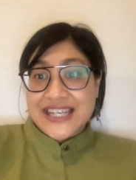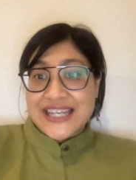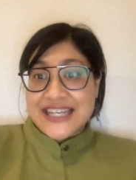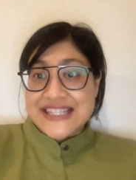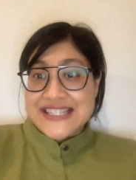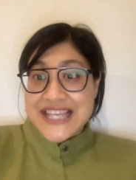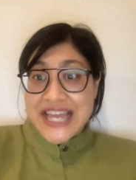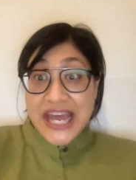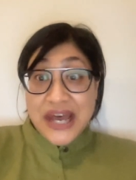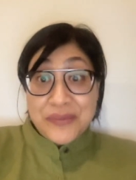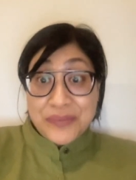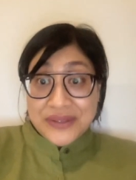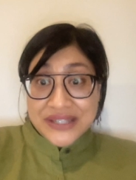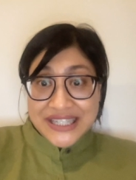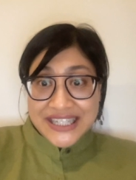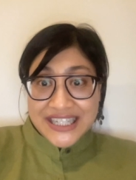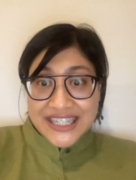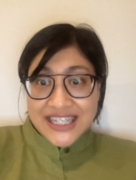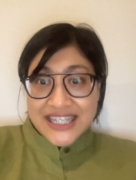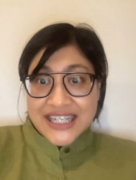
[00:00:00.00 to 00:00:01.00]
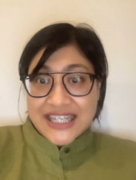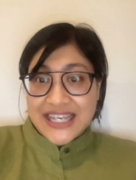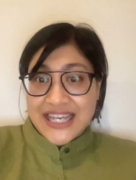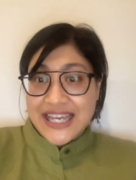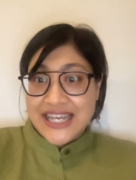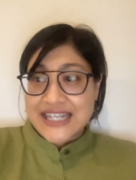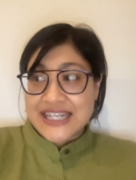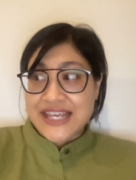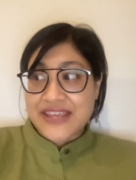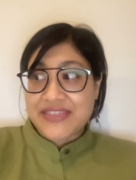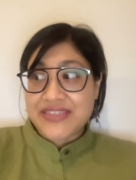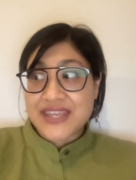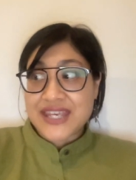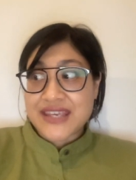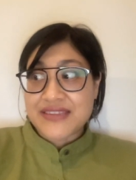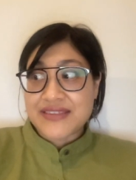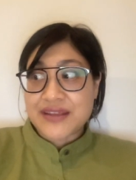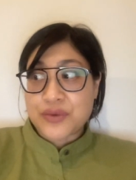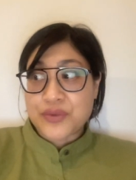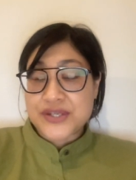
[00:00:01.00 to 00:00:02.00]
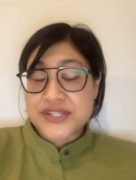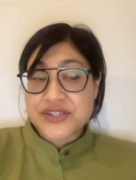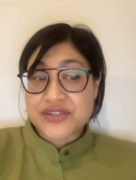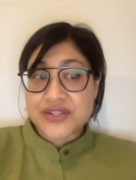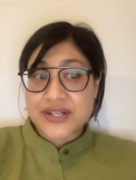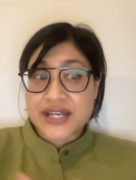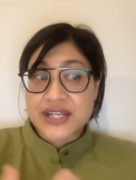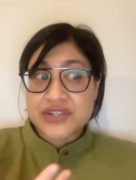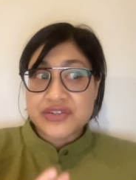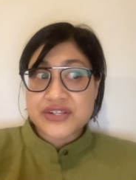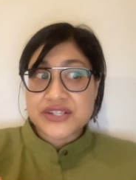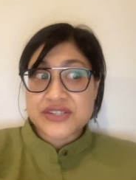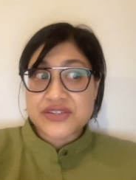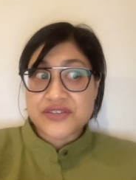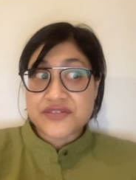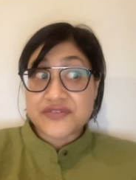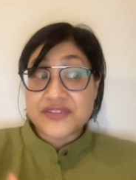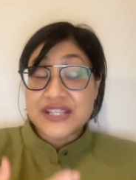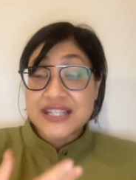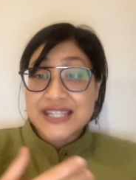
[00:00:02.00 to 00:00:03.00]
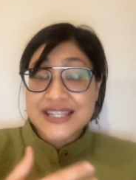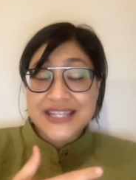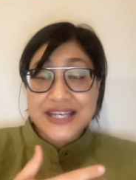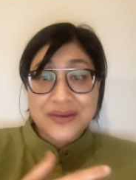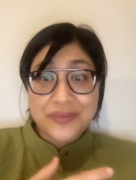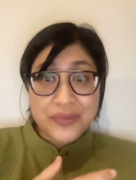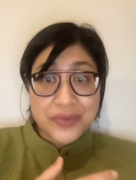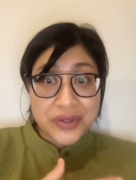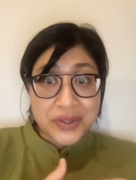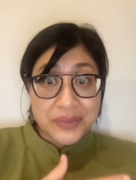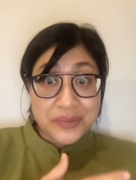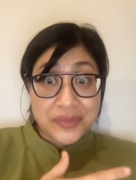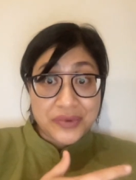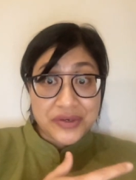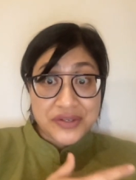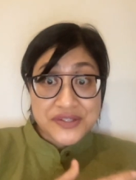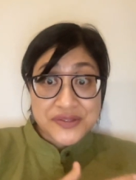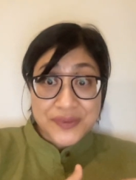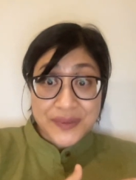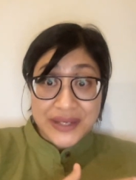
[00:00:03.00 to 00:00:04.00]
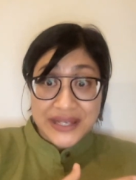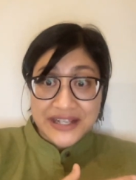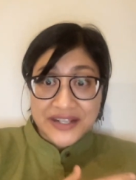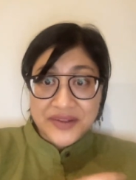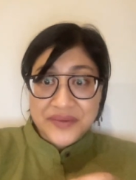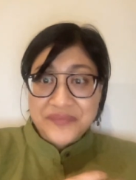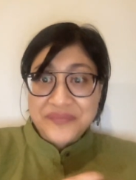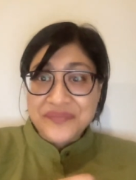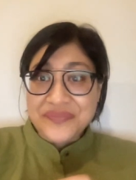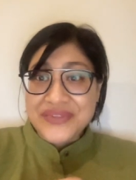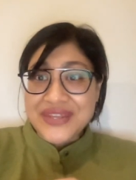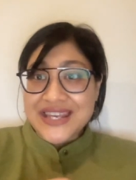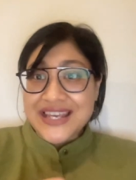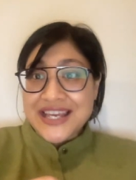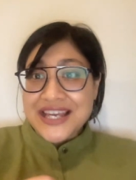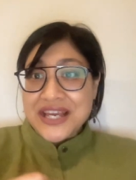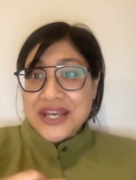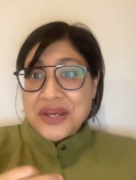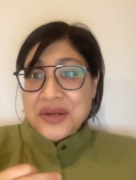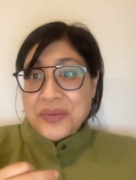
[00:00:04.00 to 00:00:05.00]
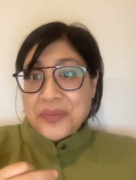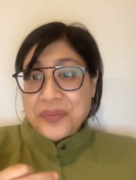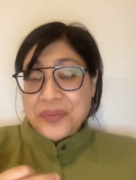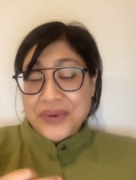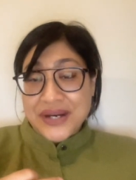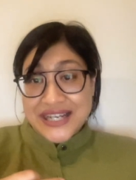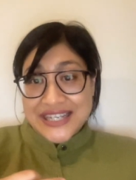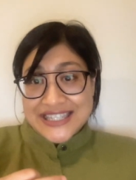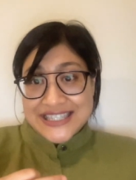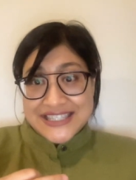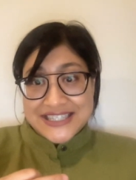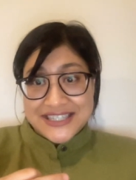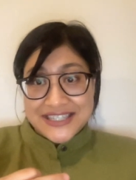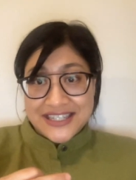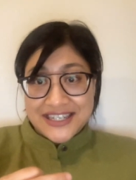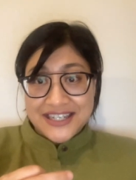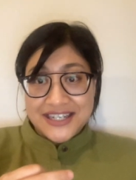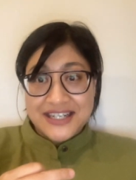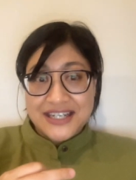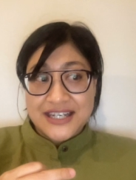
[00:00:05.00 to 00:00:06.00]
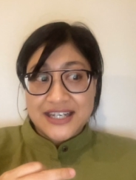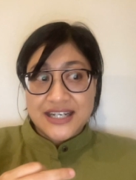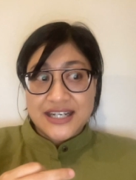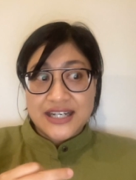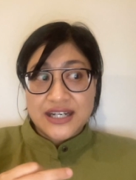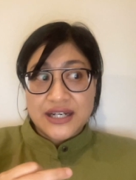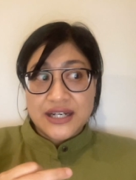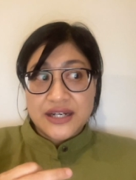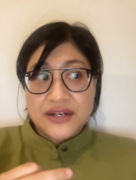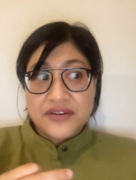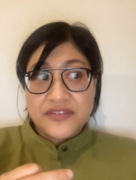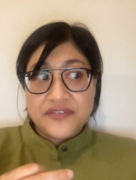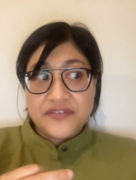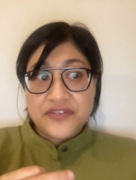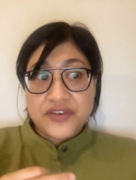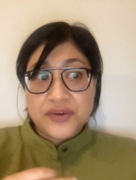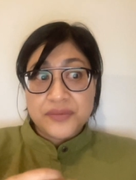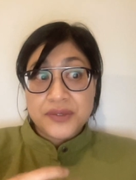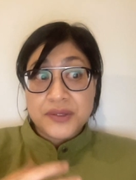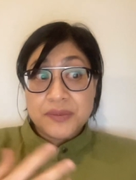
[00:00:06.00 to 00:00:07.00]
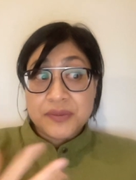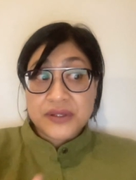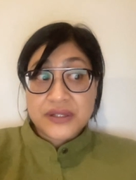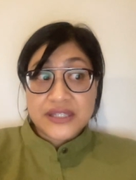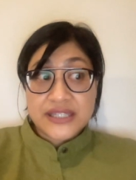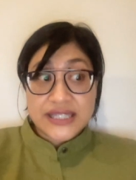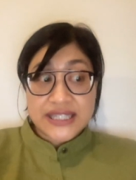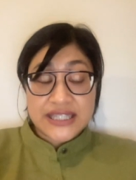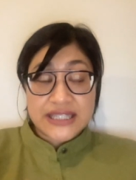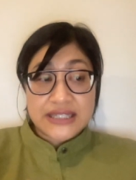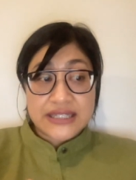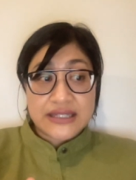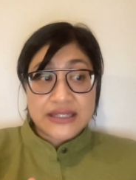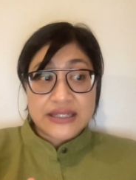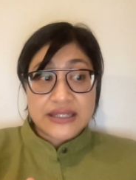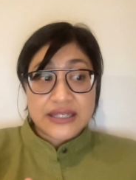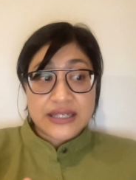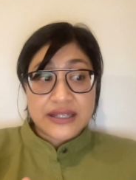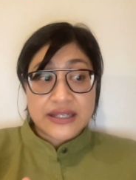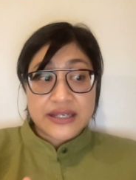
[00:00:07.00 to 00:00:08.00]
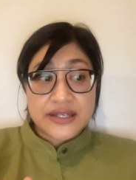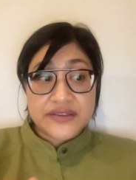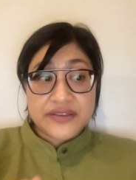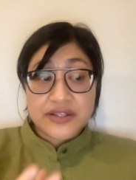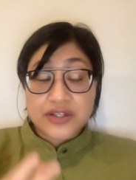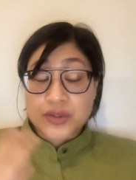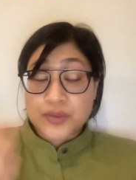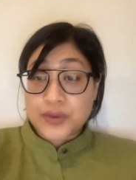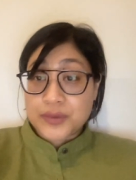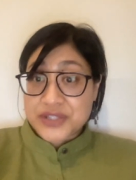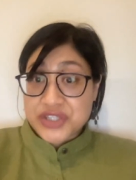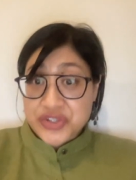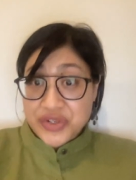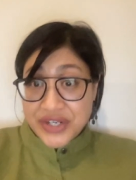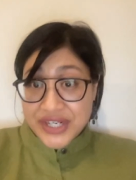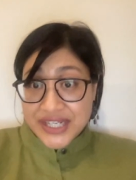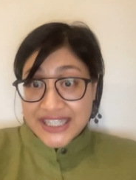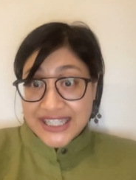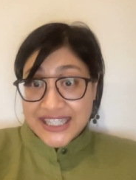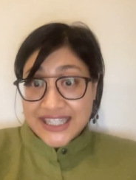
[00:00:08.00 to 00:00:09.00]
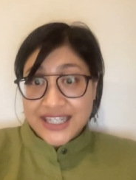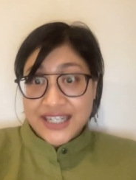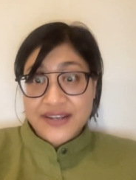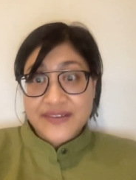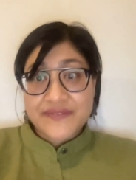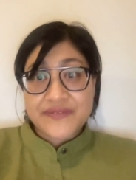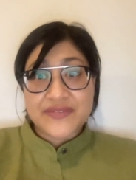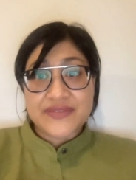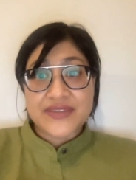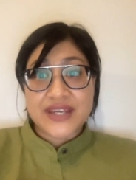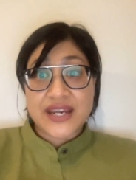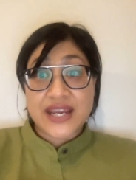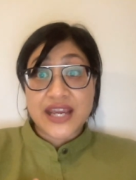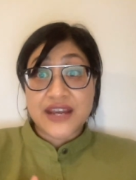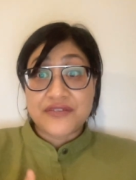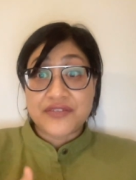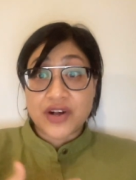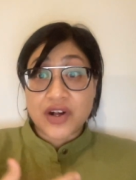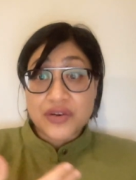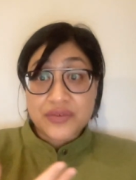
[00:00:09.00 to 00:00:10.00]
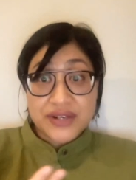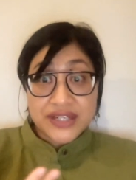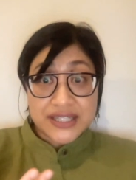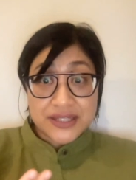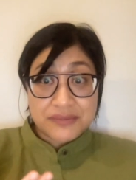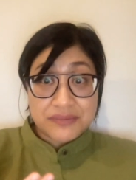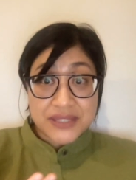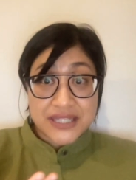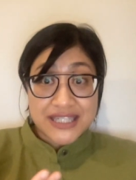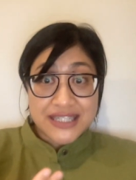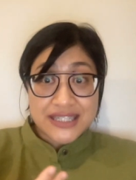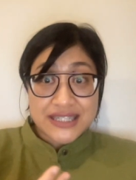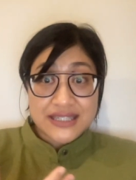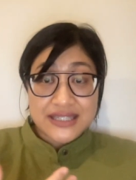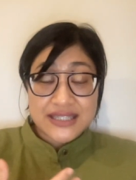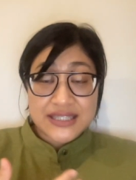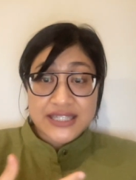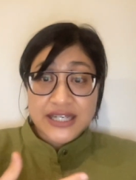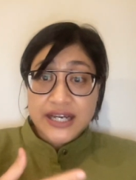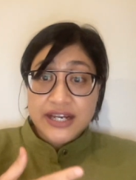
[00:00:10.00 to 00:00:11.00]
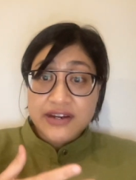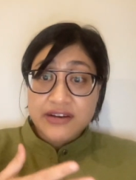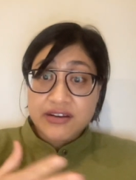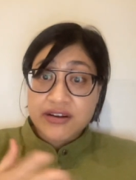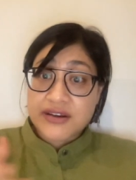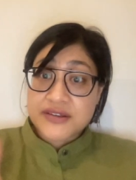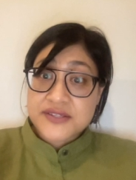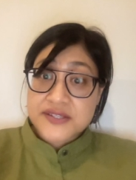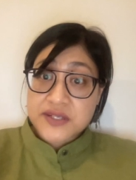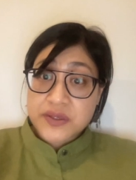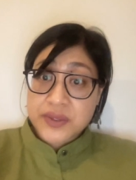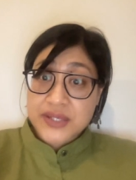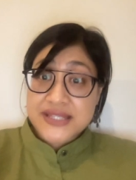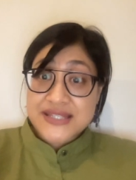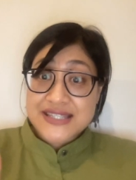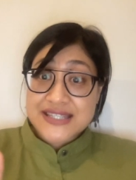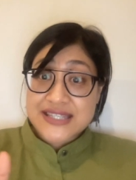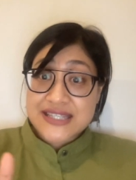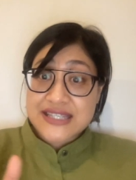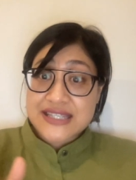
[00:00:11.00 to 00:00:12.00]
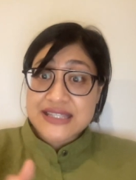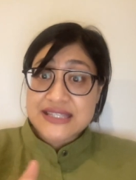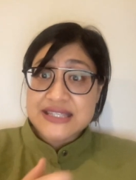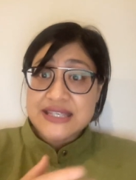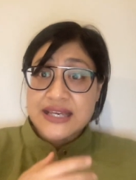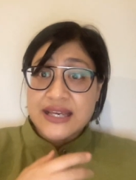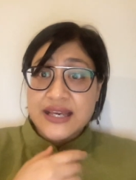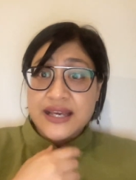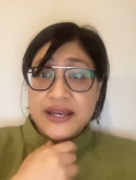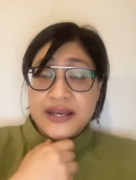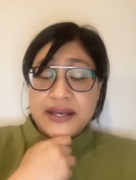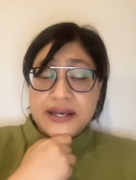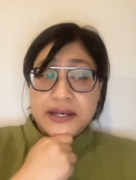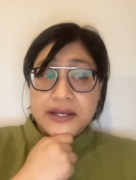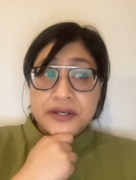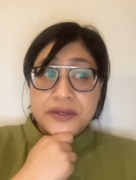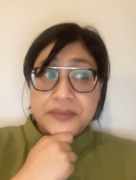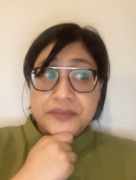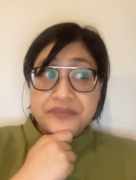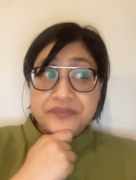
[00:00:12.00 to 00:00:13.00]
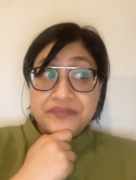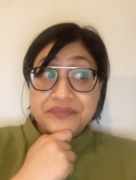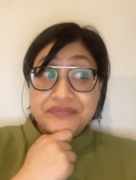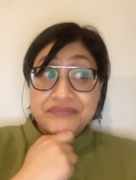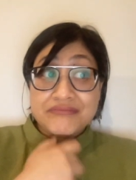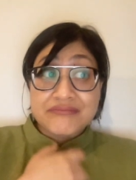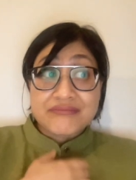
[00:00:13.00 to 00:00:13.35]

It's happening, and I think that Western countries are feeling that more and more as well. But uh, for people in uh, the global majority, there have already been dire consequences um,